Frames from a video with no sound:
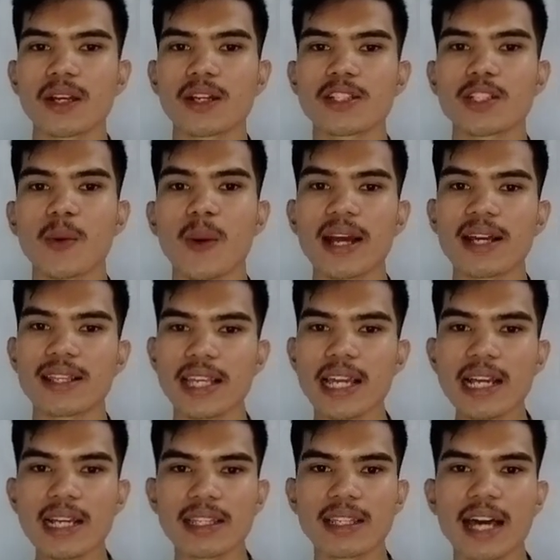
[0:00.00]
So I
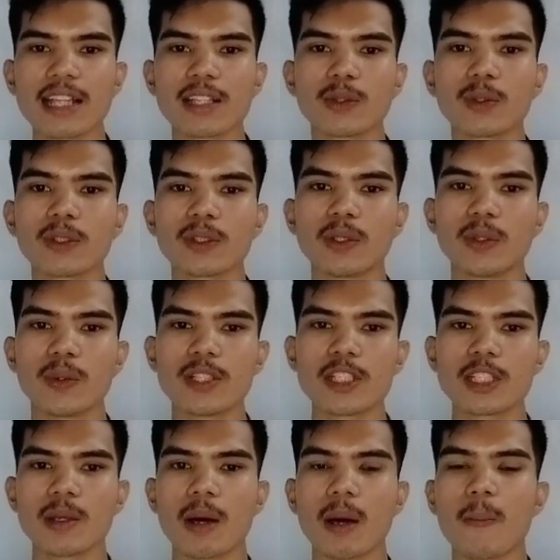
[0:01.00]
think that
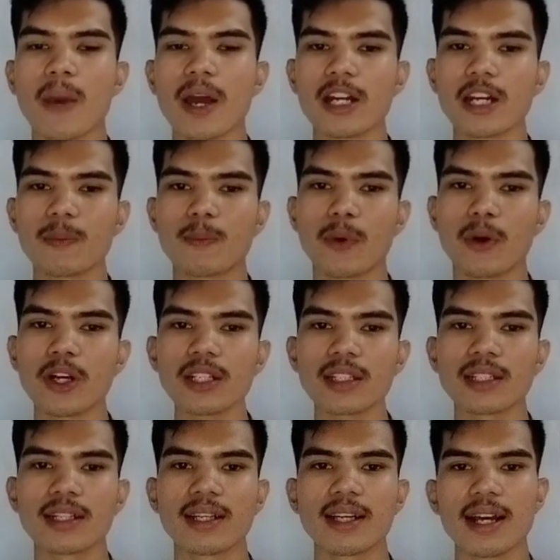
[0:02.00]
concludes my report.
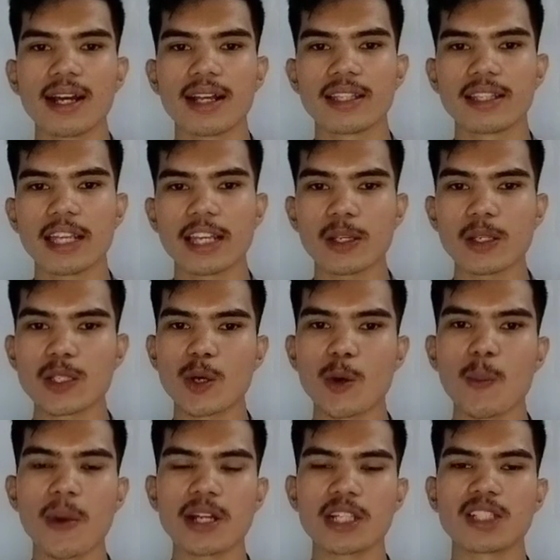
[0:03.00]
Thank you
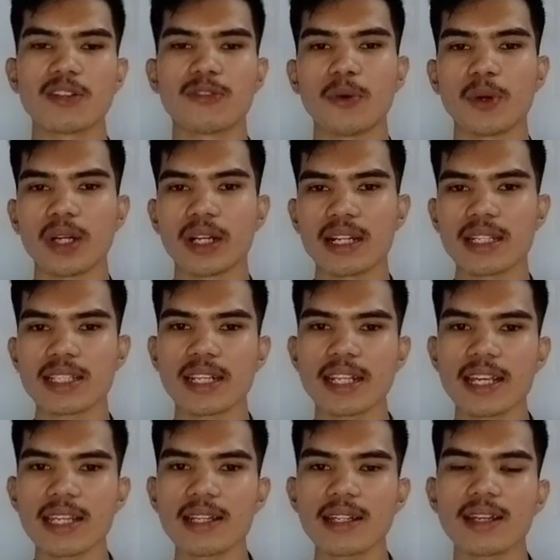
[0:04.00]
so much for
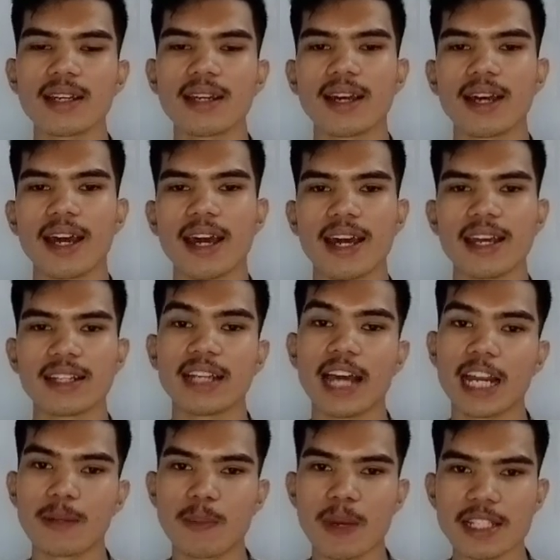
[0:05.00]
listening, and
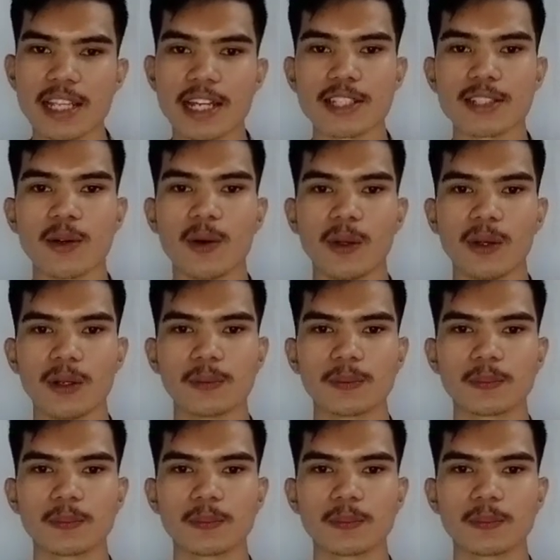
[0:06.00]
God bless us all.